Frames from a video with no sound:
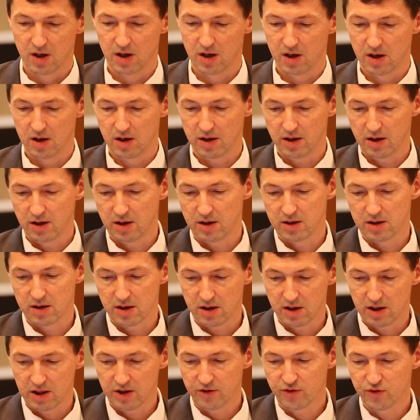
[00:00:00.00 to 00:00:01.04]

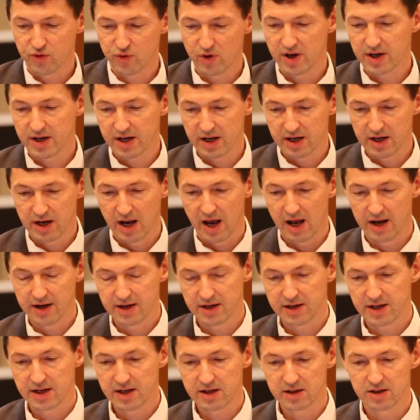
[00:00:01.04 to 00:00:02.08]
in Lithuanian and
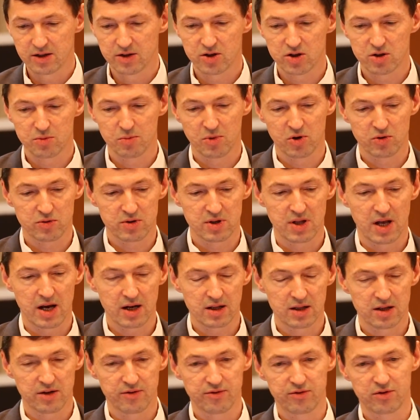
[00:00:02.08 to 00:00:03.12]
in English, most
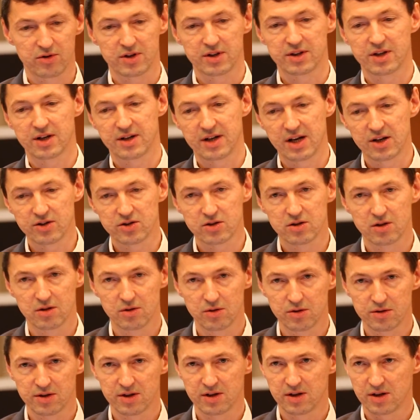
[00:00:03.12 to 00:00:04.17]
likely for international
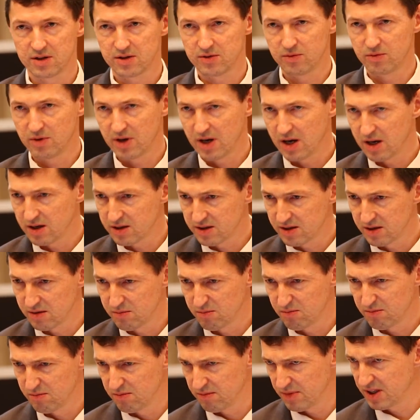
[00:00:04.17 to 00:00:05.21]
audience, we are
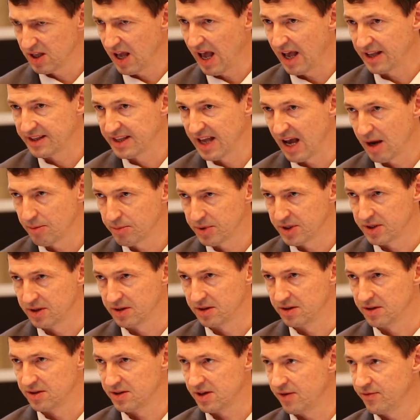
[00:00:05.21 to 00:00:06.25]
a bit
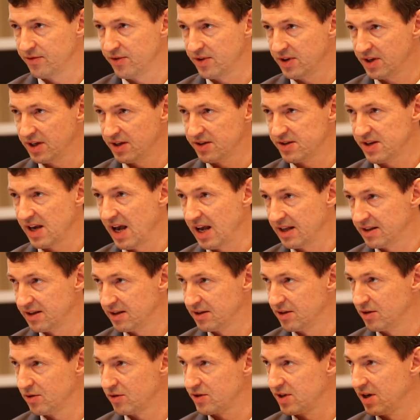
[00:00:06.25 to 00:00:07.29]
adapted. Something is
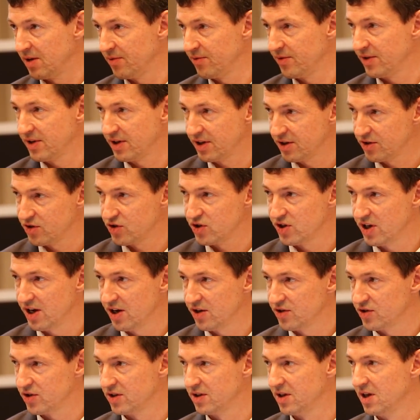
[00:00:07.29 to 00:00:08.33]
added or something is
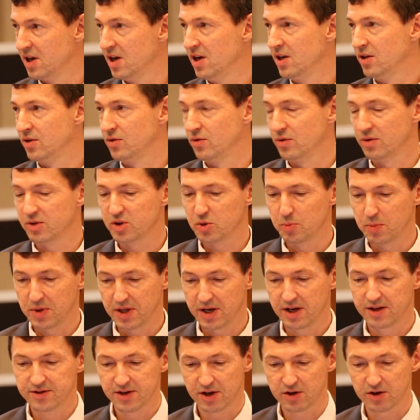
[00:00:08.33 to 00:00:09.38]
changed to explain